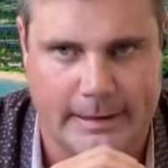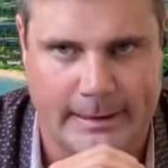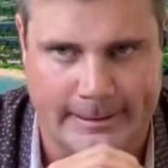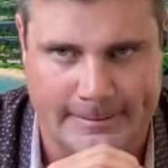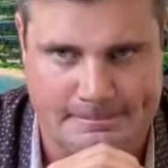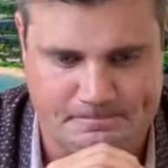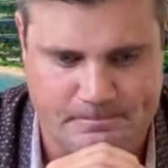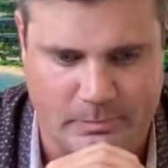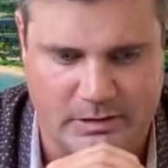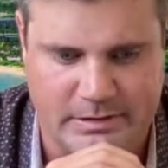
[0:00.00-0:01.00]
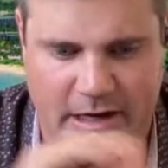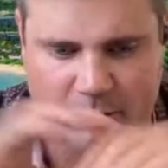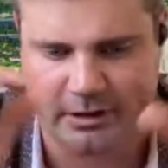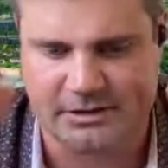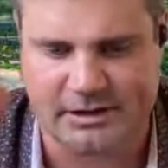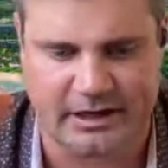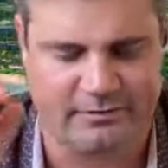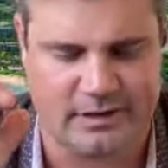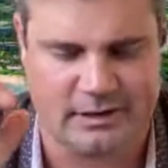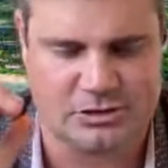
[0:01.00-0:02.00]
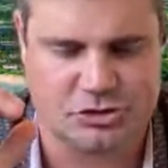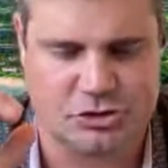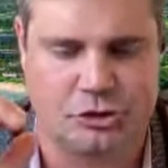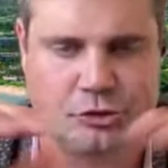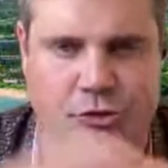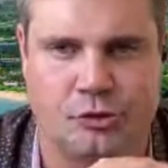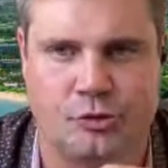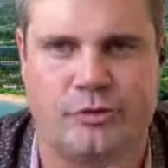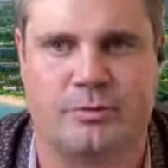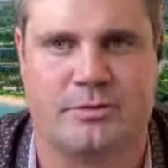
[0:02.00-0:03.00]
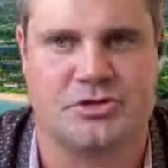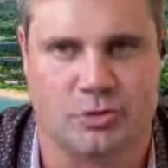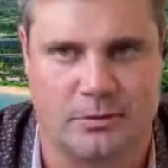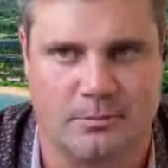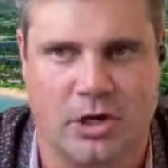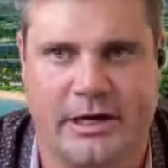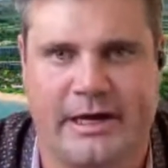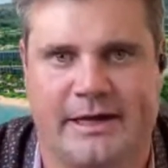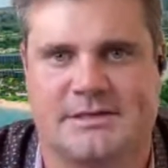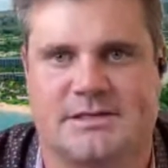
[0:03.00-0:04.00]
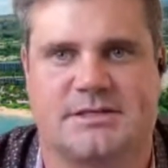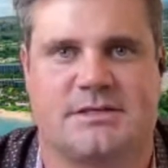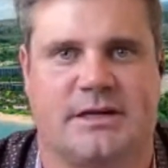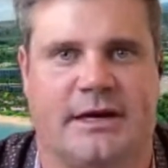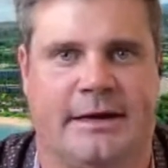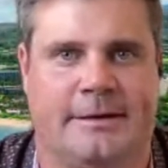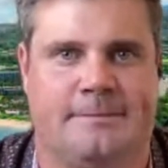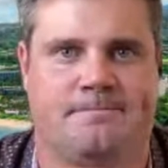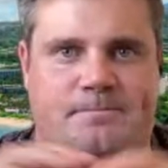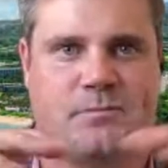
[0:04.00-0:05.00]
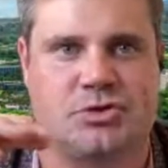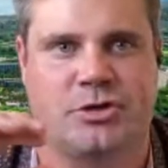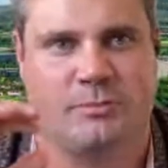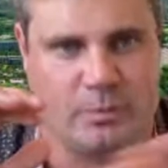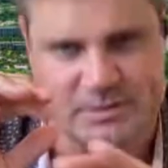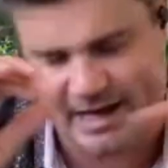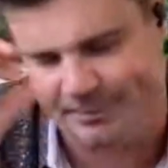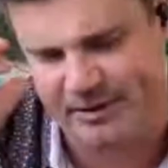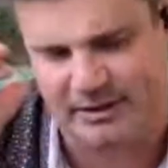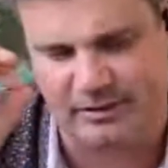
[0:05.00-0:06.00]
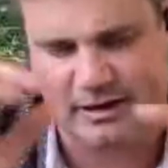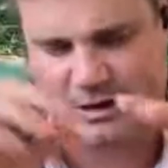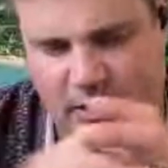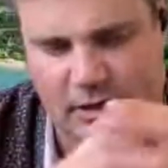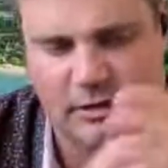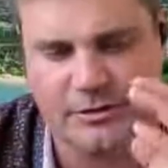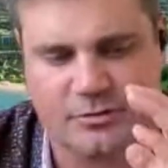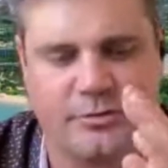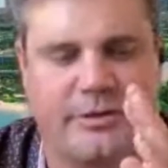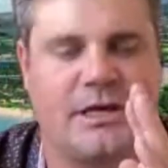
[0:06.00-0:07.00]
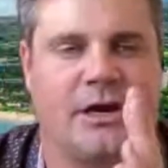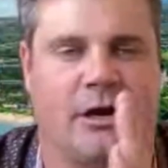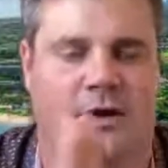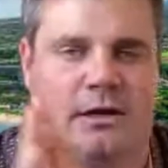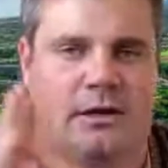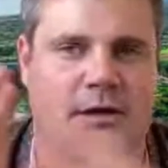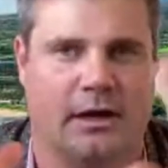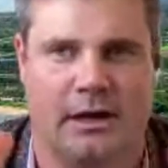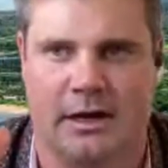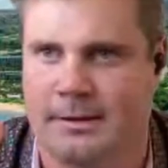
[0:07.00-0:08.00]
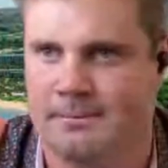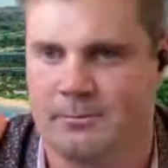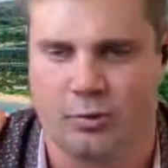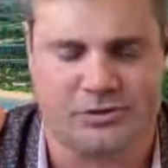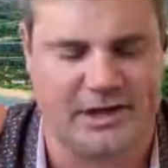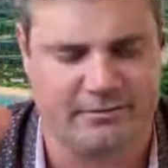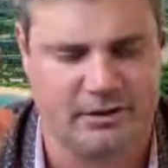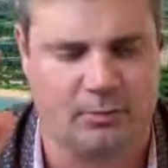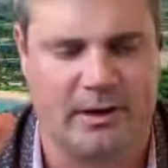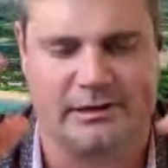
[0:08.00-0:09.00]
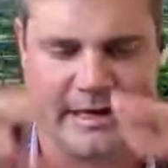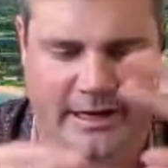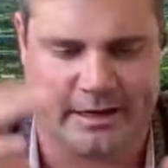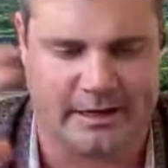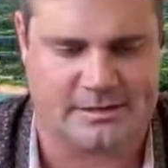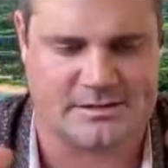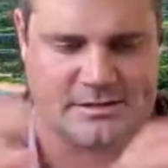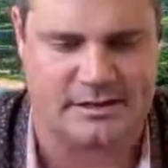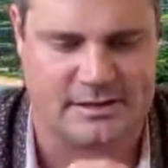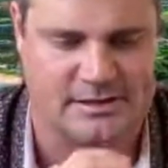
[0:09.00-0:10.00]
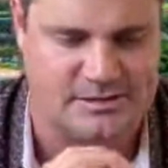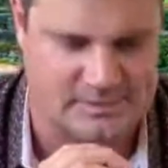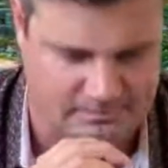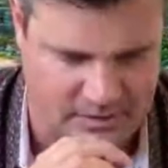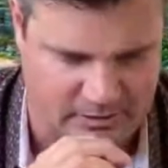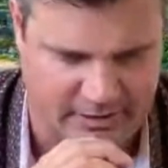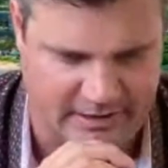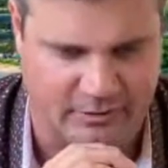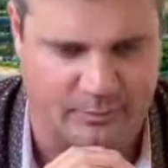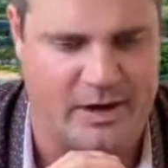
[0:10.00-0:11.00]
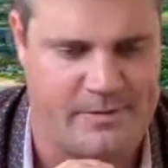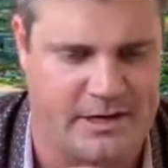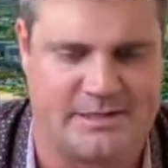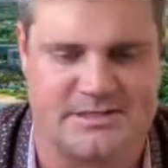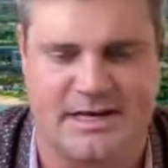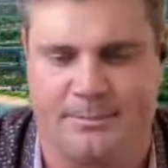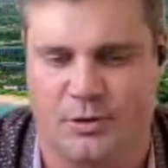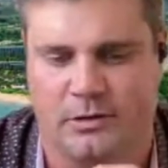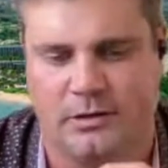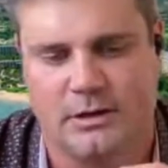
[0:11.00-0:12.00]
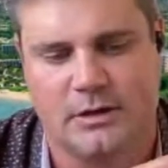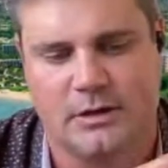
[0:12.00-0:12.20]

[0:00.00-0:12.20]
Now I want to dive into the resort markets, show you what was happening there through the year. We'll dive into Wailea as you know, kind of our primary example.